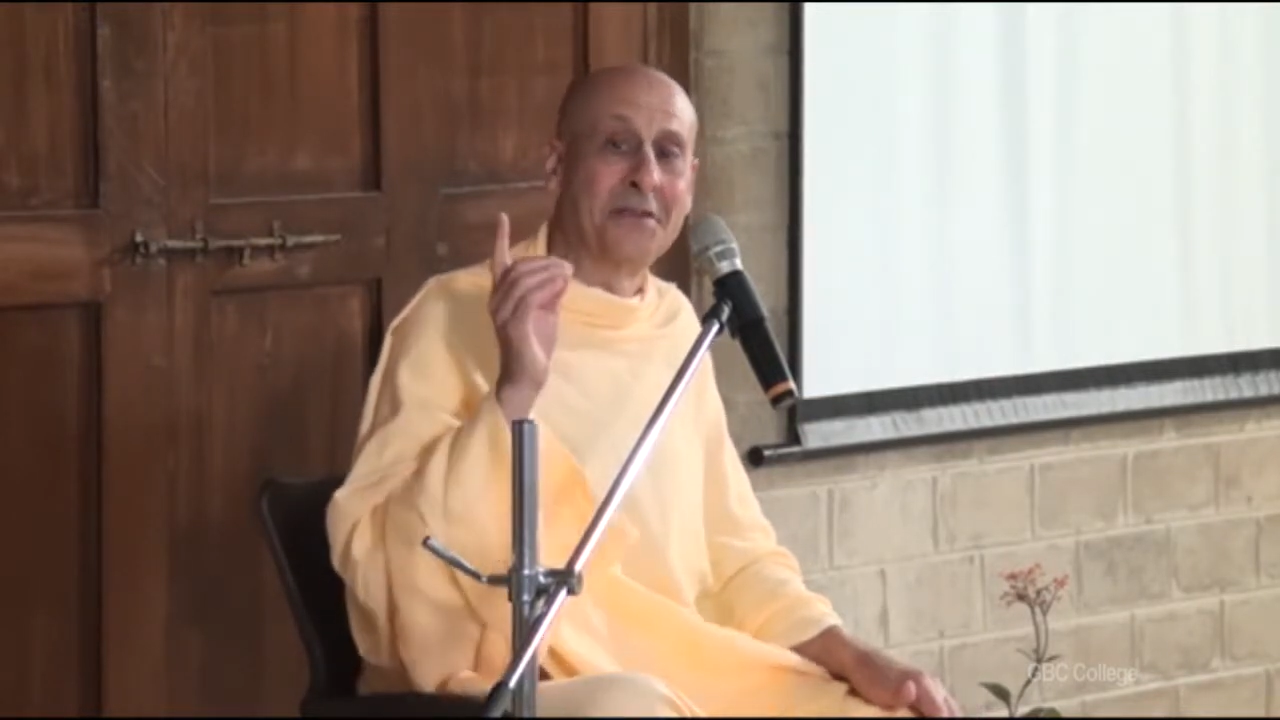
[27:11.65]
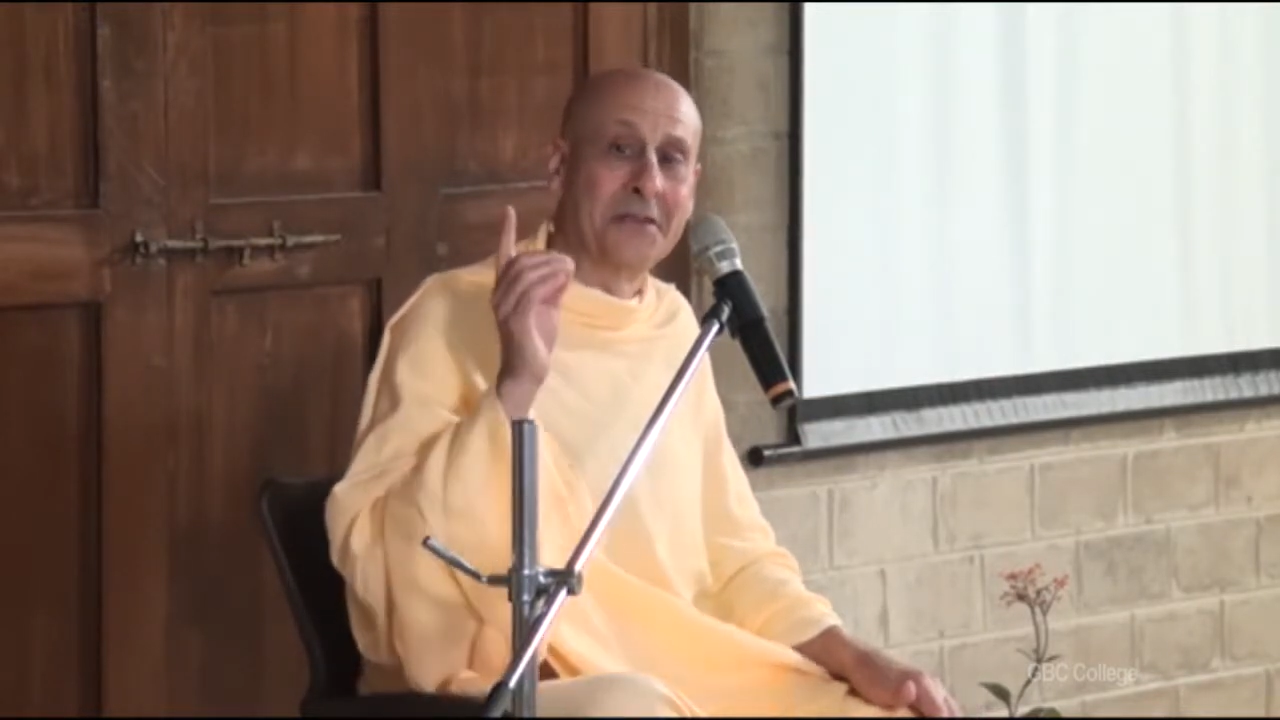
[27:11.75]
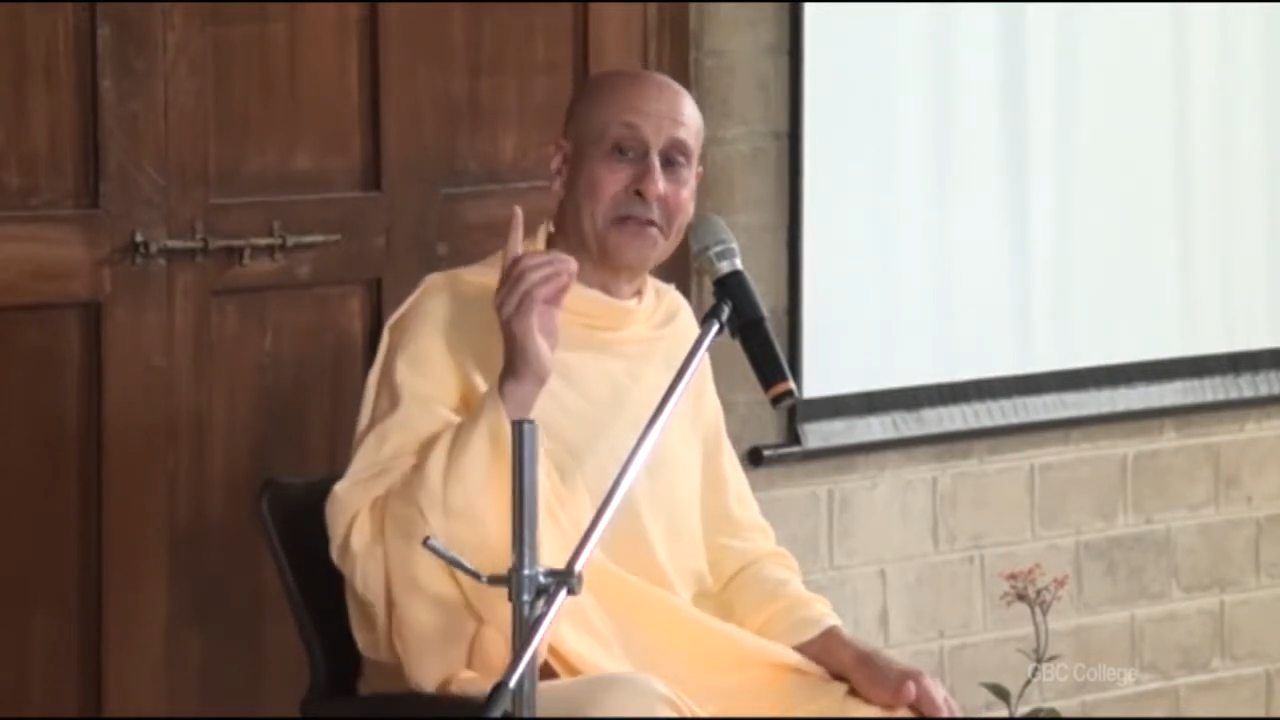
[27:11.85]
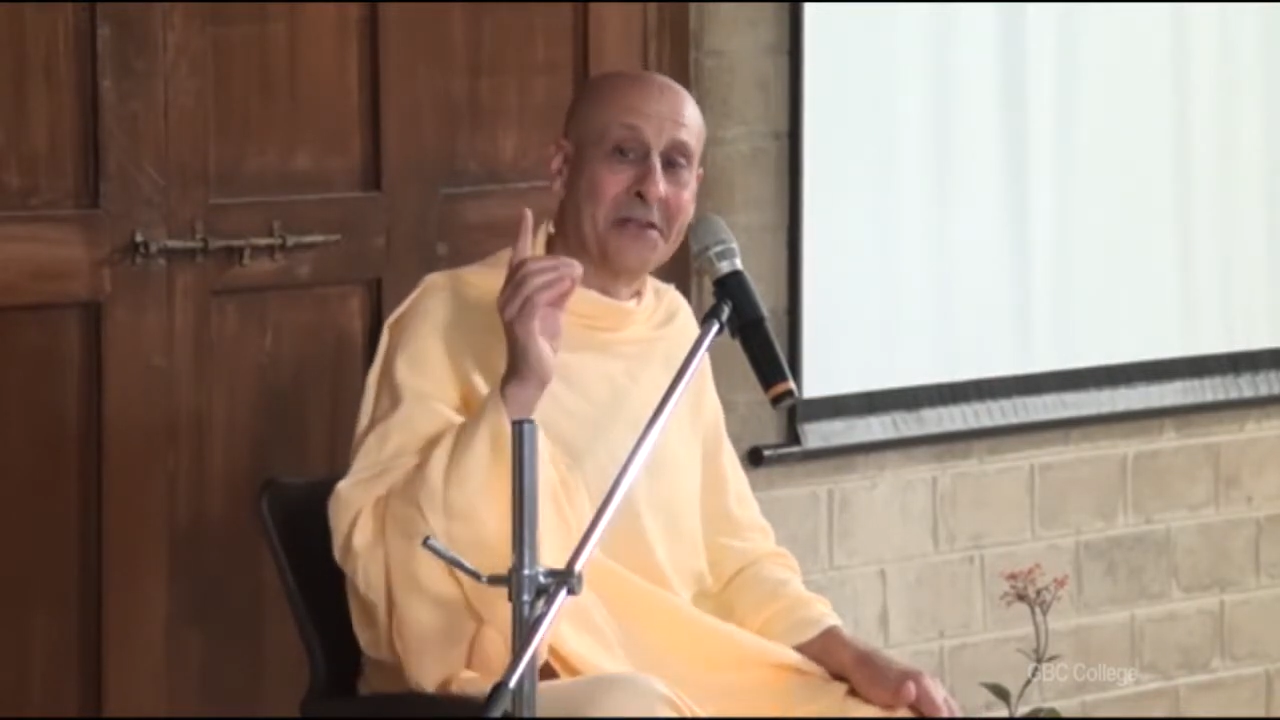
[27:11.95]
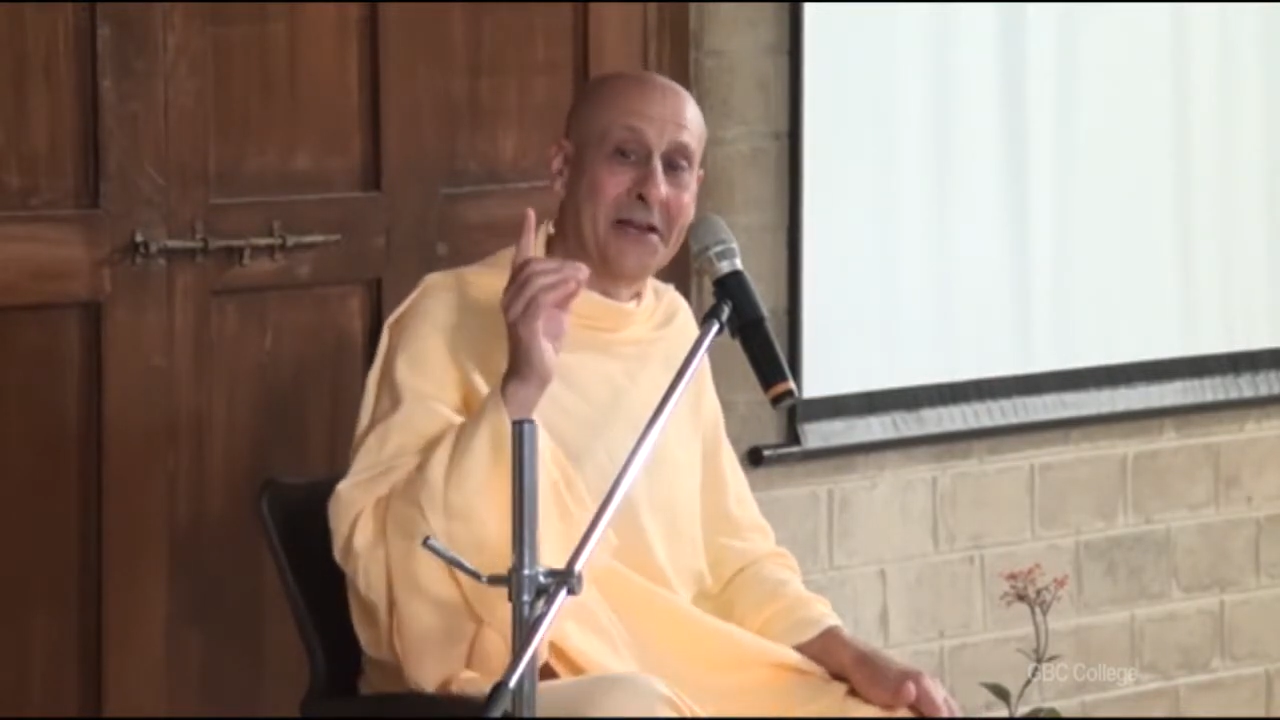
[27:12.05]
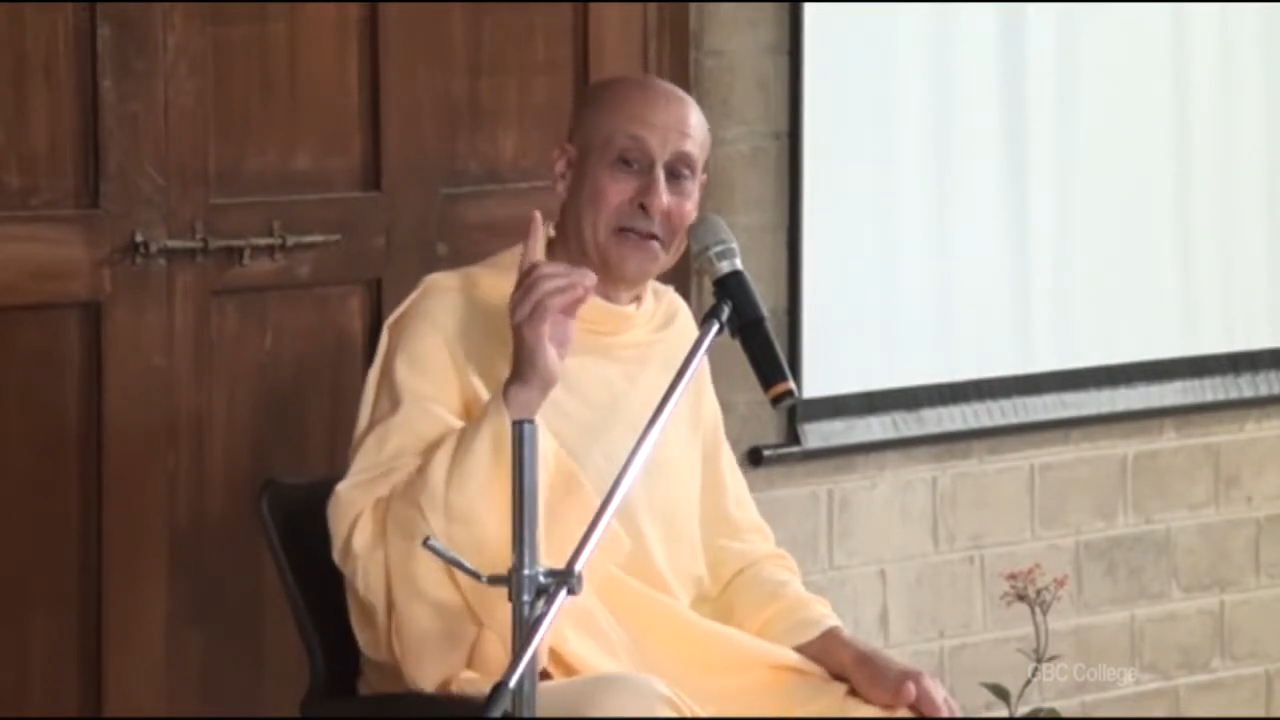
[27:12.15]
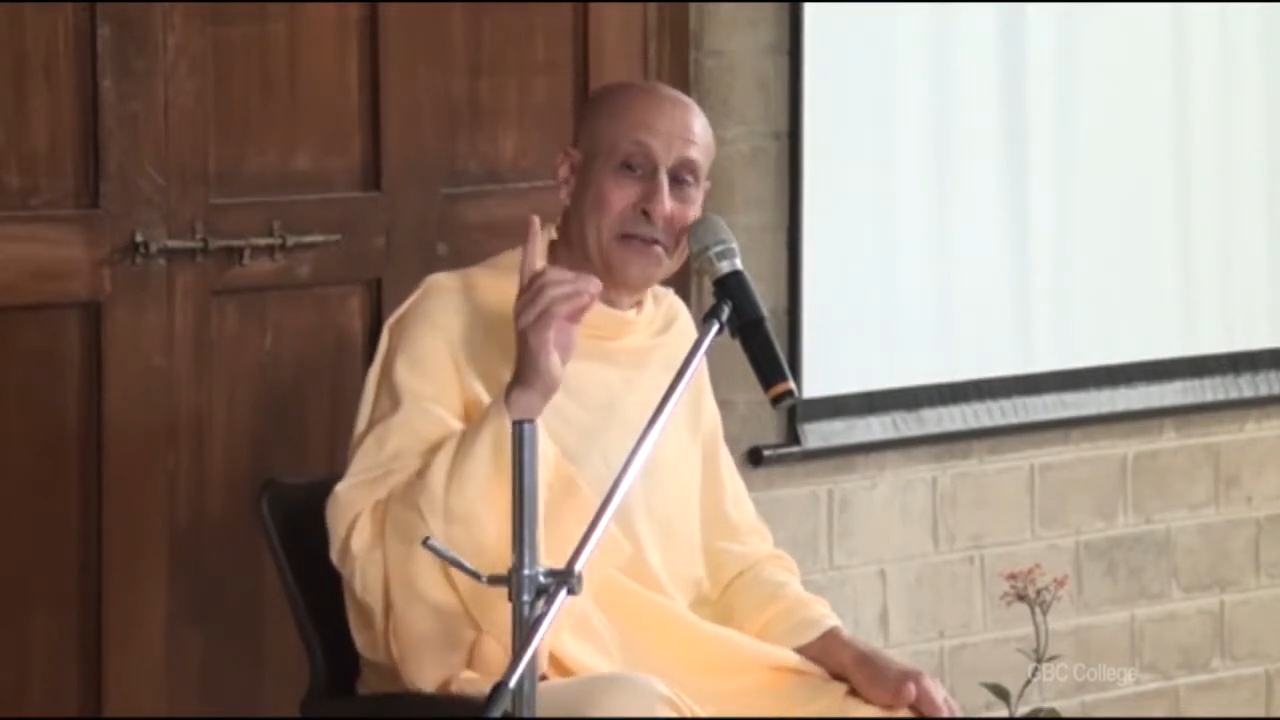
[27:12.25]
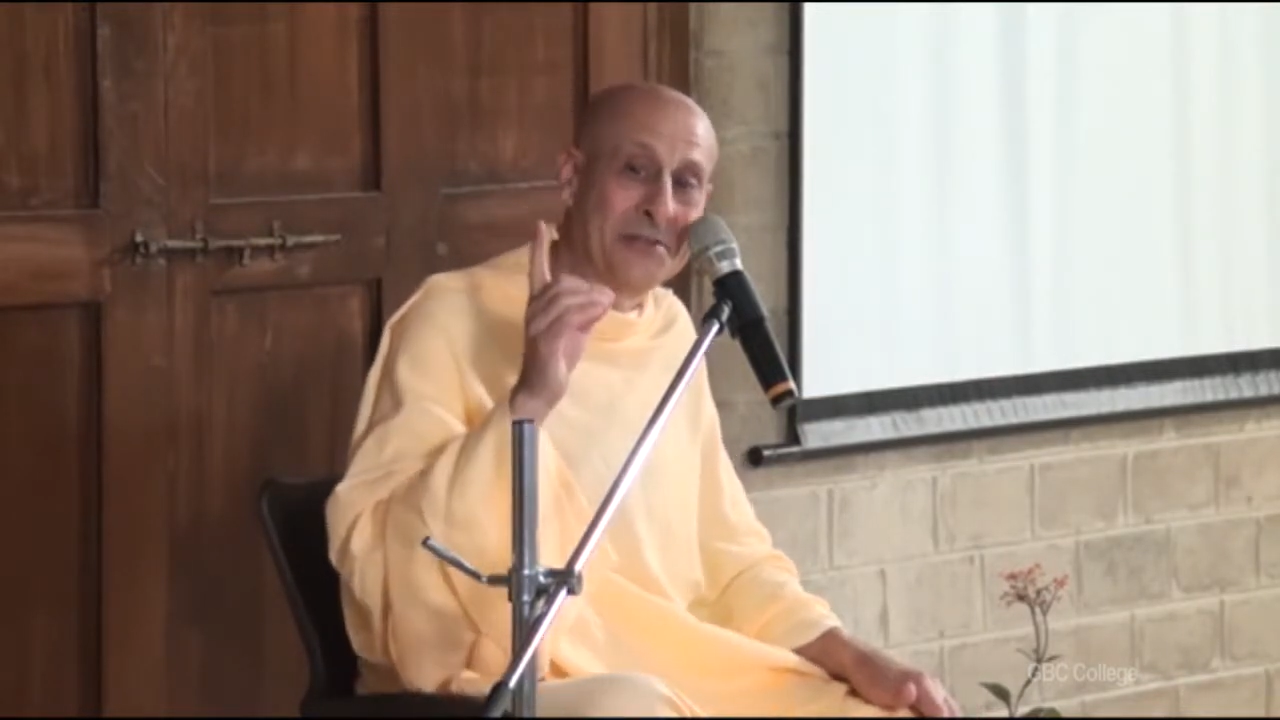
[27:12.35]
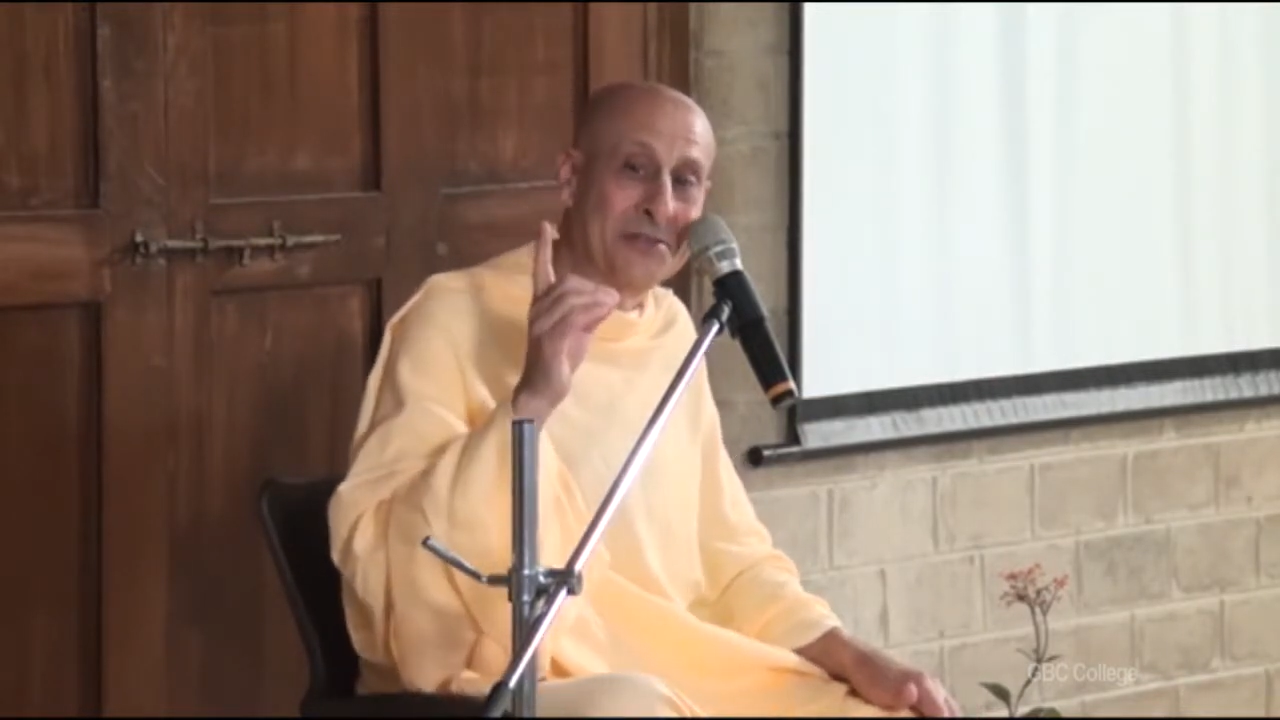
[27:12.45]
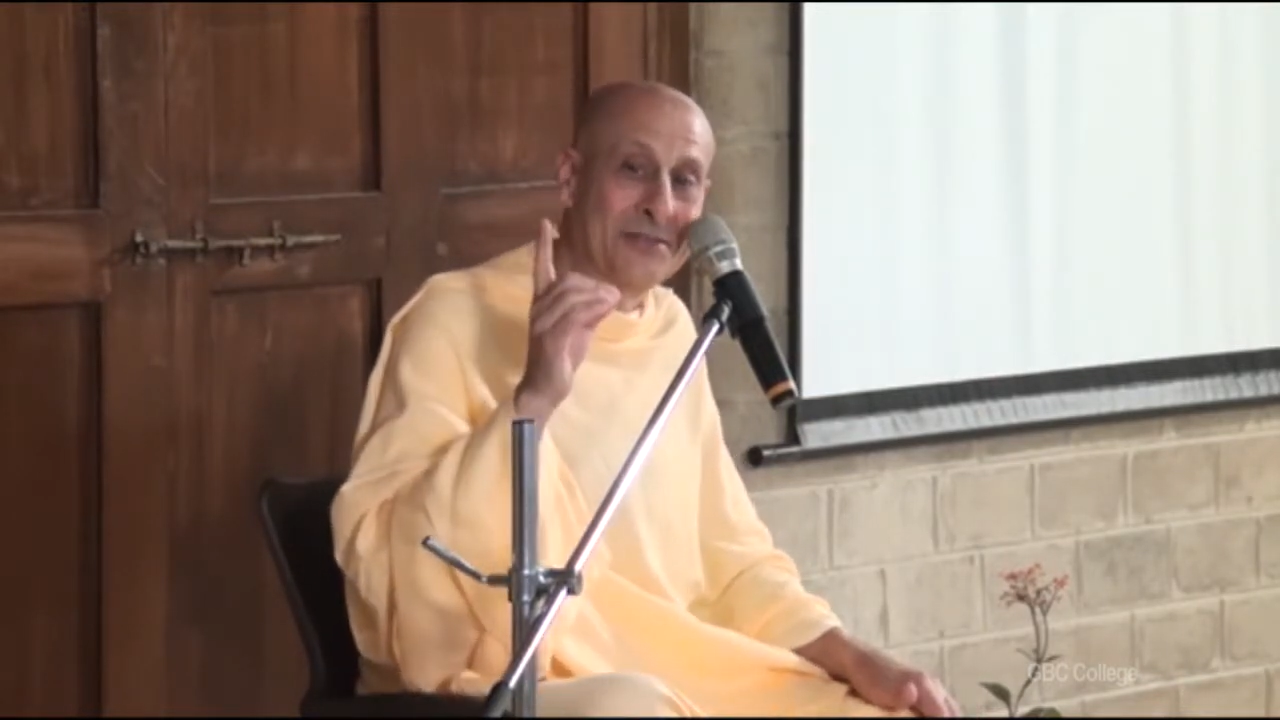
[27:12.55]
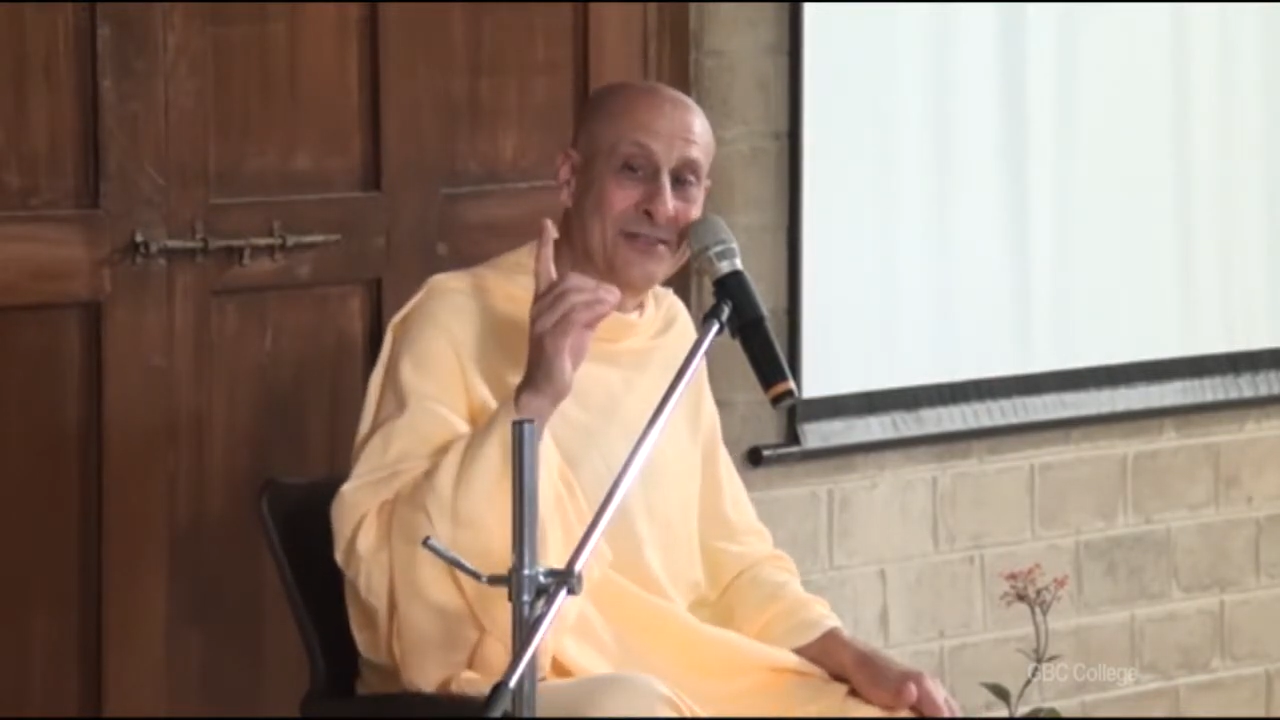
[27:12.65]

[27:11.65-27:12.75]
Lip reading: neglect